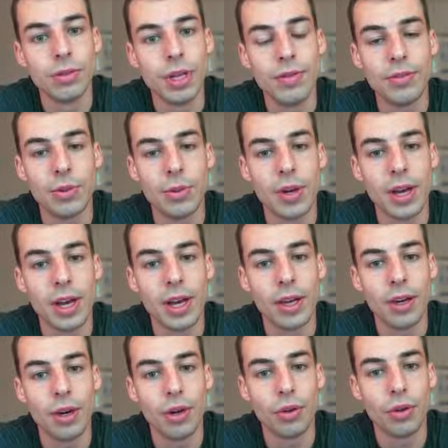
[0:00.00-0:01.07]
If you had
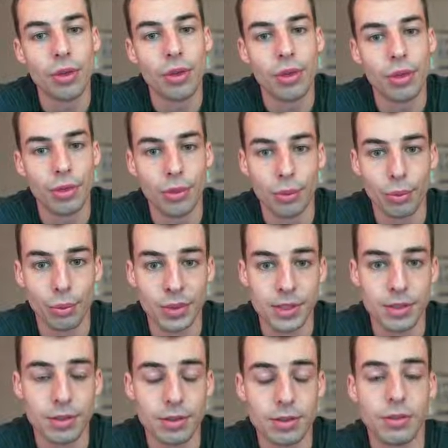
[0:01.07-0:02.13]
all
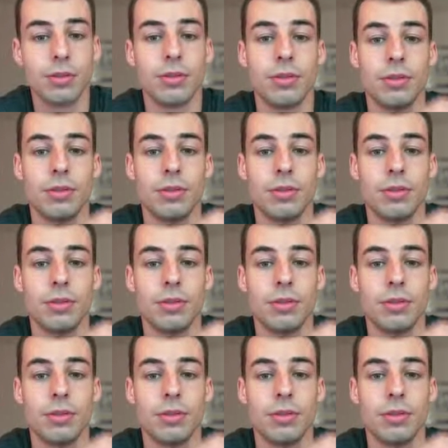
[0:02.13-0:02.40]
3s.